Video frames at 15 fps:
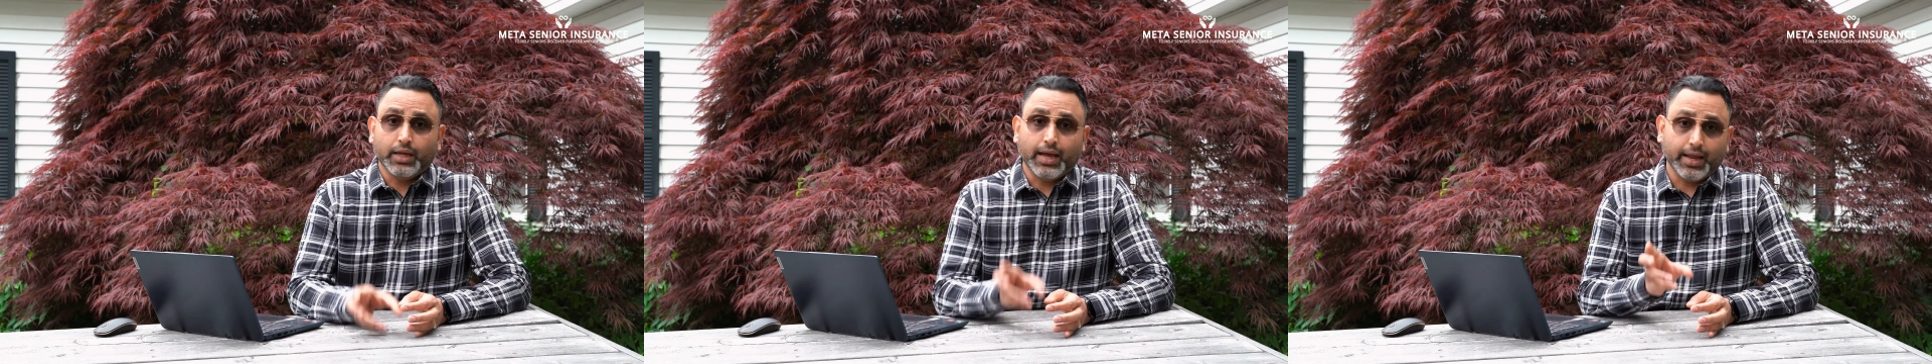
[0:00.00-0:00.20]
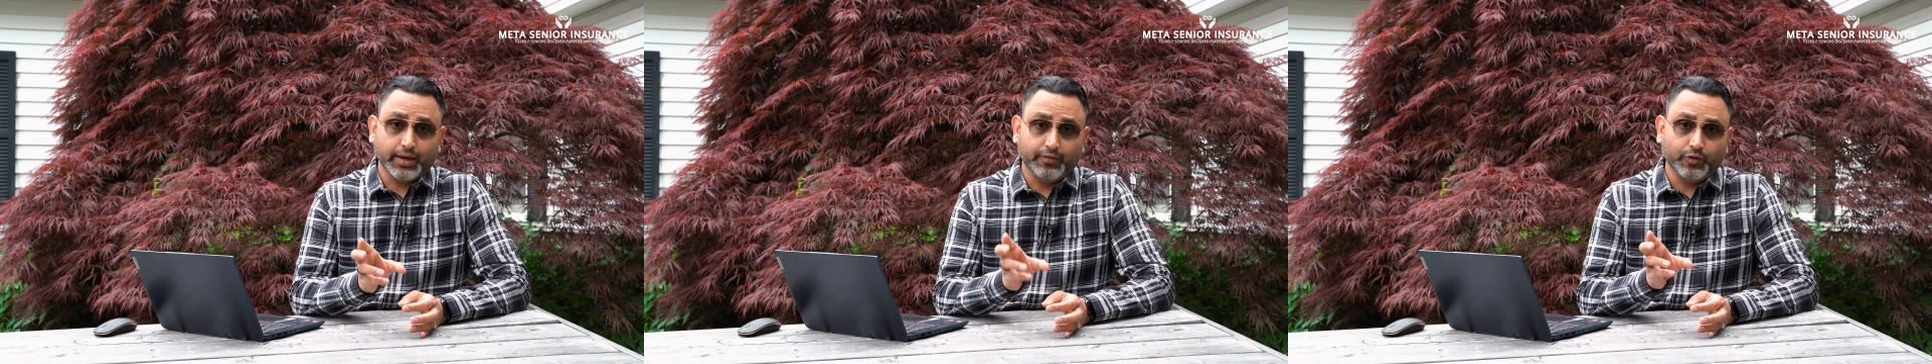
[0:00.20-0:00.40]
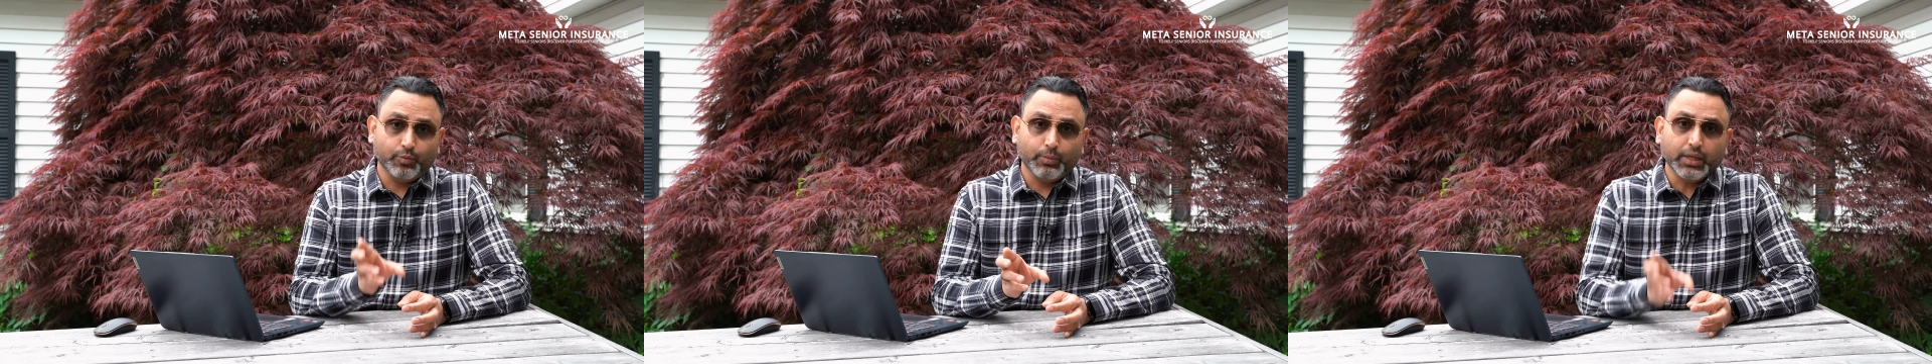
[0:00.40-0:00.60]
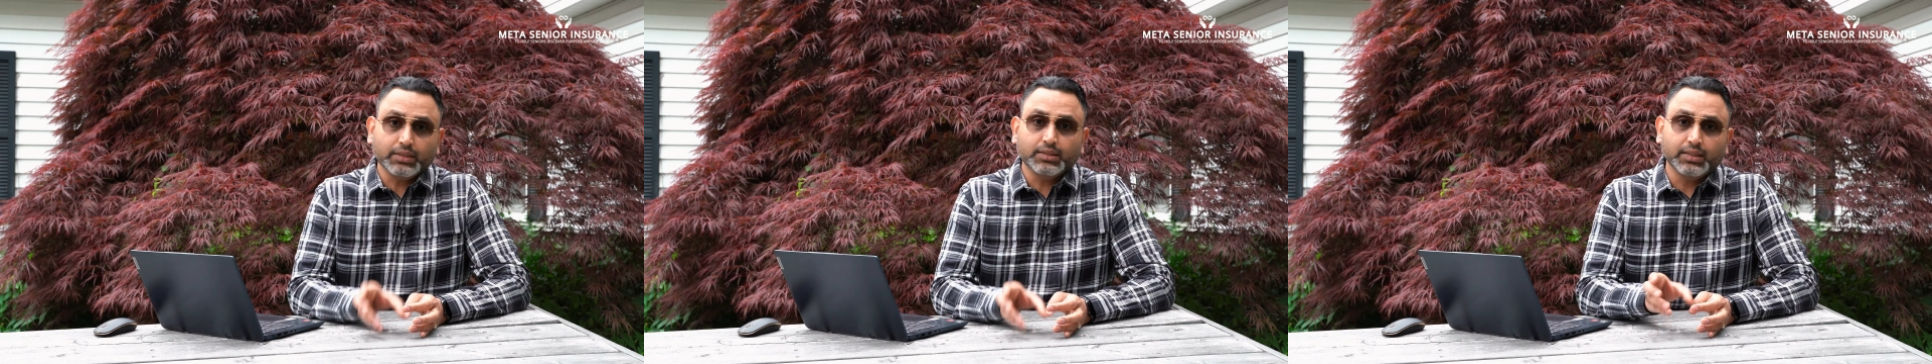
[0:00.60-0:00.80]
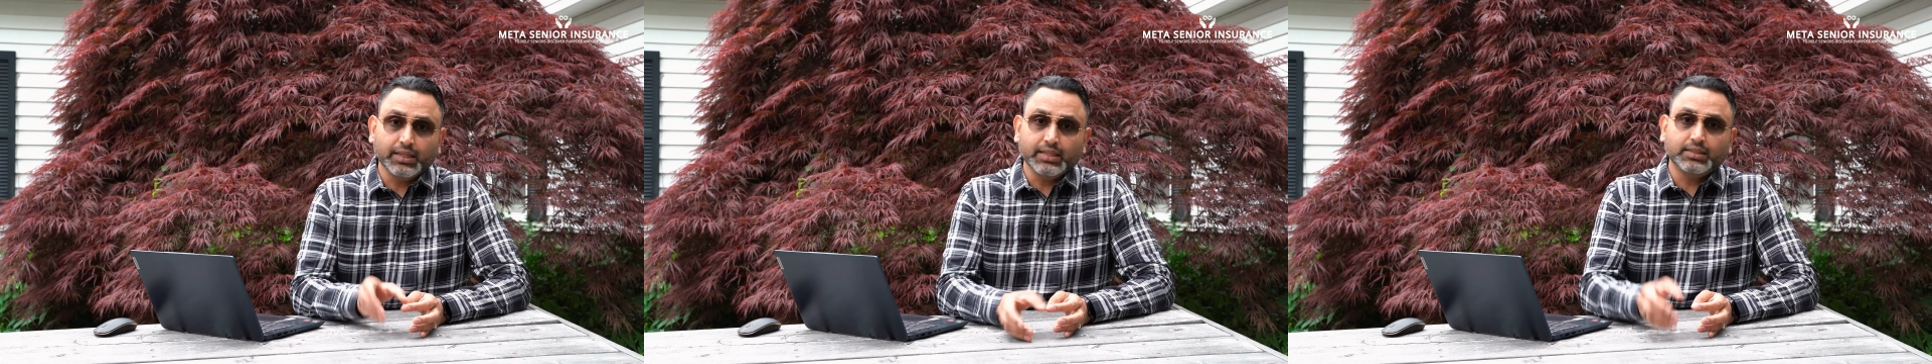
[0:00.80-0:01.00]
And if you
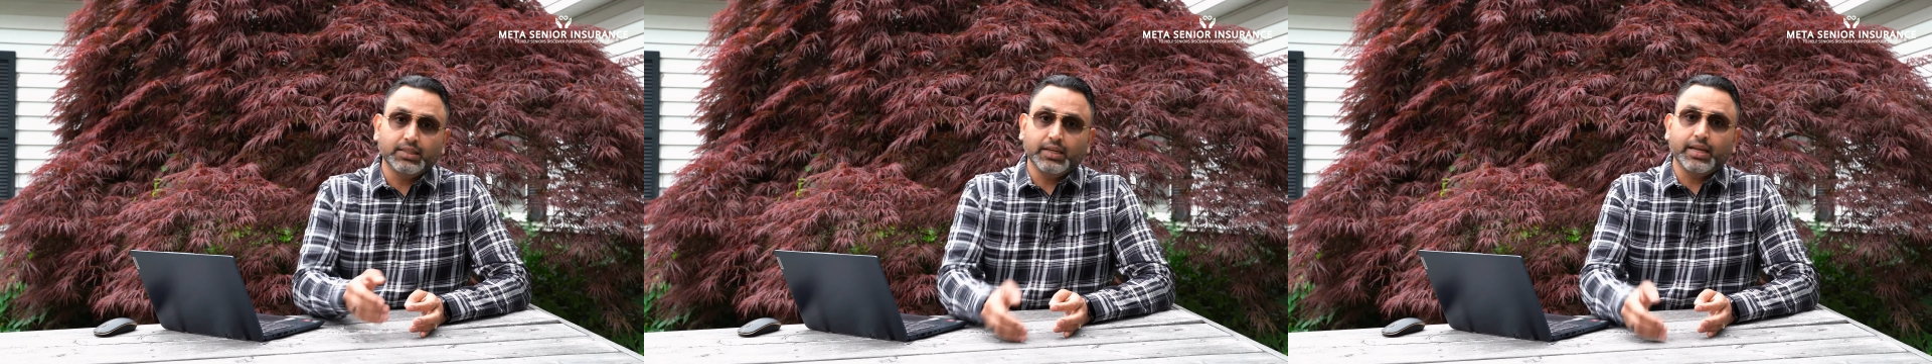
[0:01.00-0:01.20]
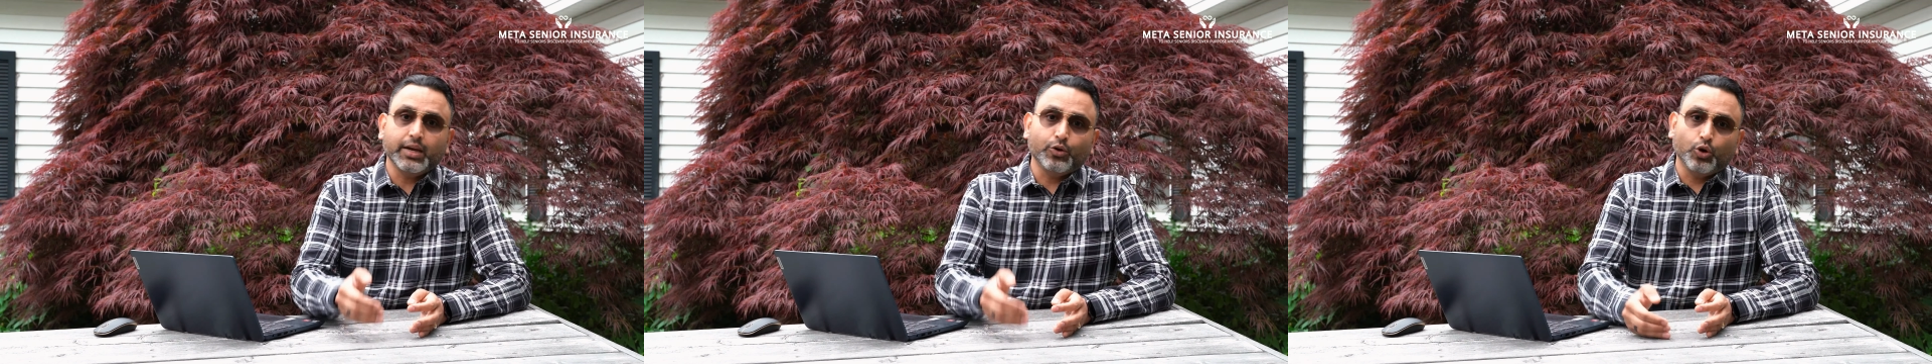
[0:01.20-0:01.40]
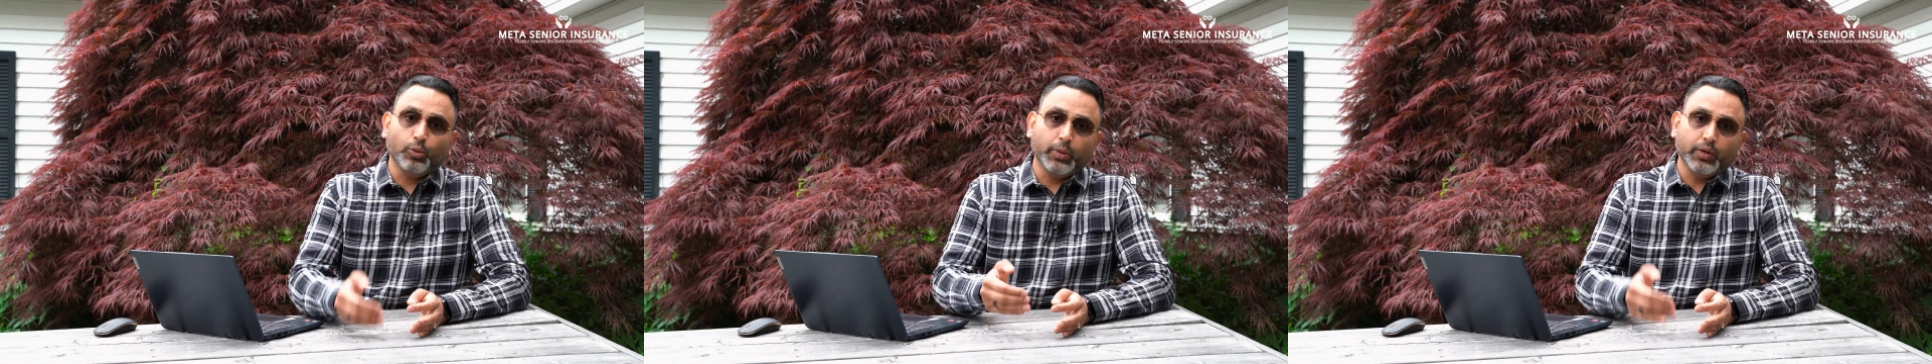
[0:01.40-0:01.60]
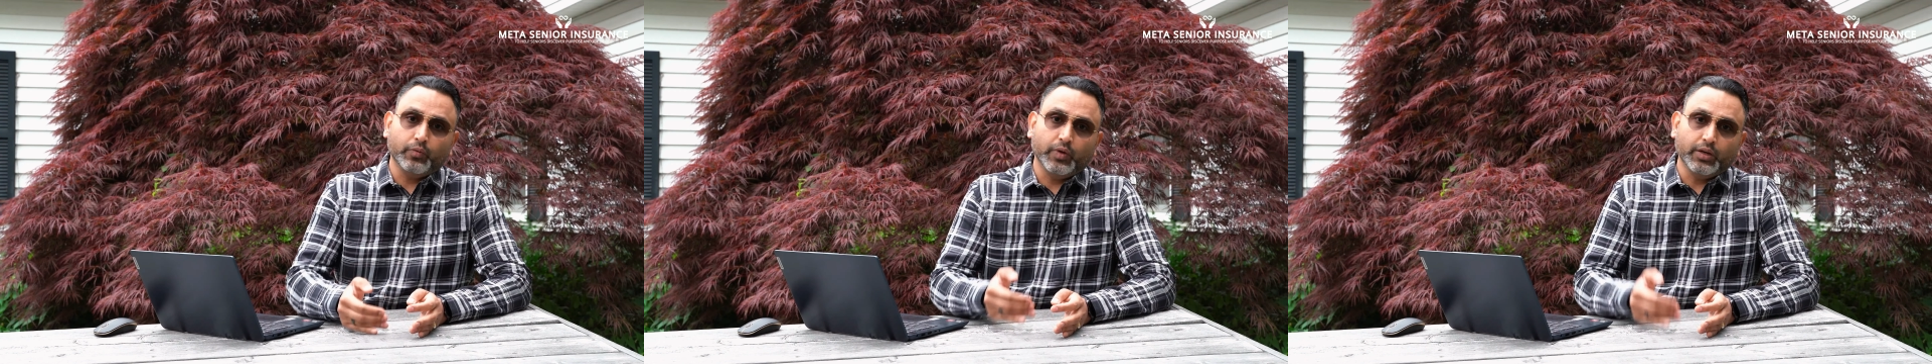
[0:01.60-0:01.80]
miss these three enrollment